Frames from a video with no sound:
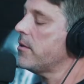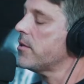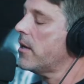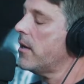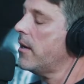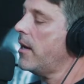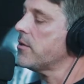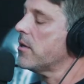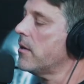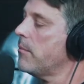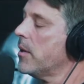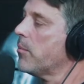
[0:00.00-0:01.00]
is uh, has
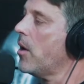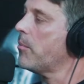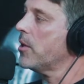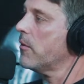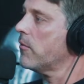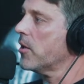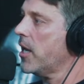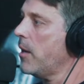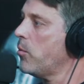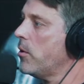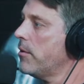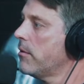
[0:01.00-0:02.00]
a big property over in
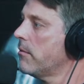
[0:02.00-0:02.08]
Campwood.